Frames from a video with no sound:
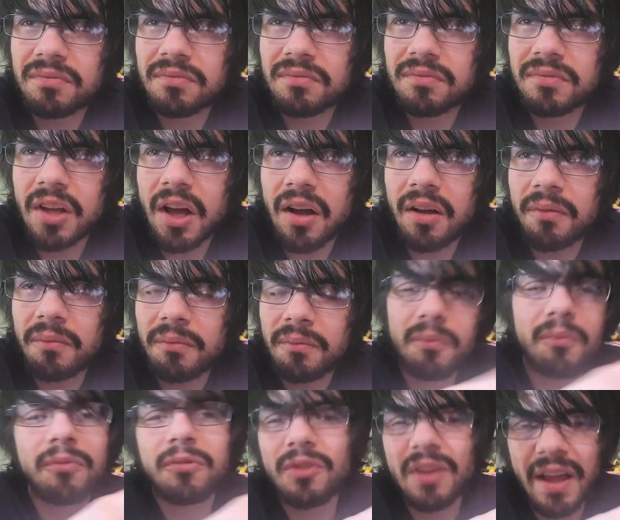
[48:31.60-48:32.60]
No.
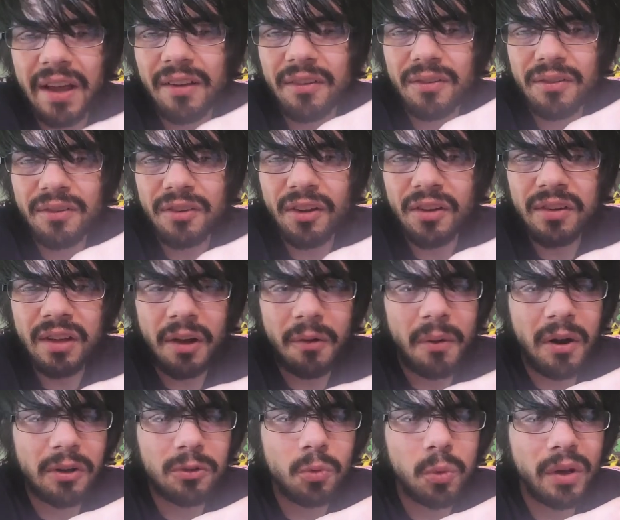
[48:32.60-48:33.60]
Like something
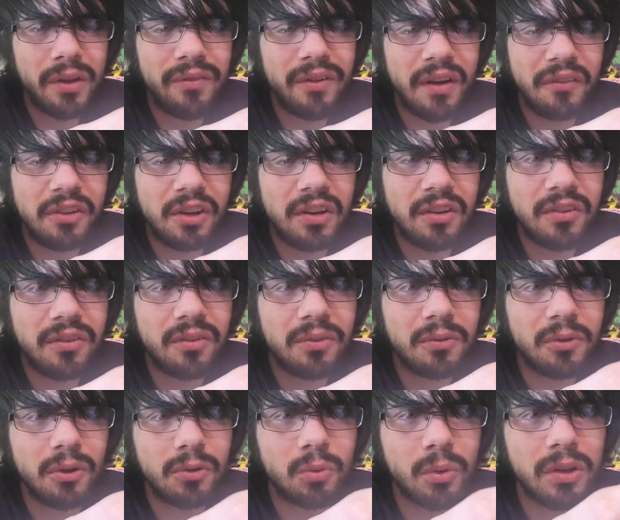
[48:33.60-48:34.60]
around 25 years,
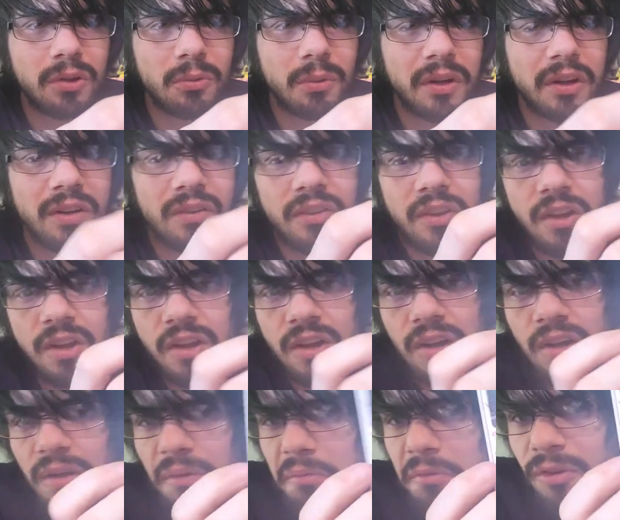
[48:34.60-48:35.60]
you know, 23 years.
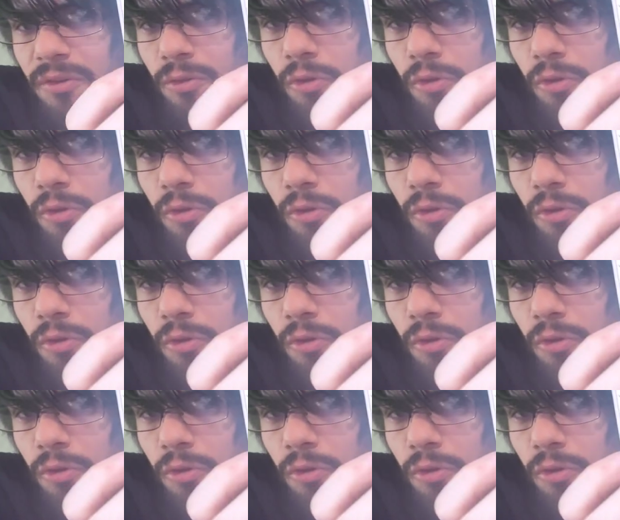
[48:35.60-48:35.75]
This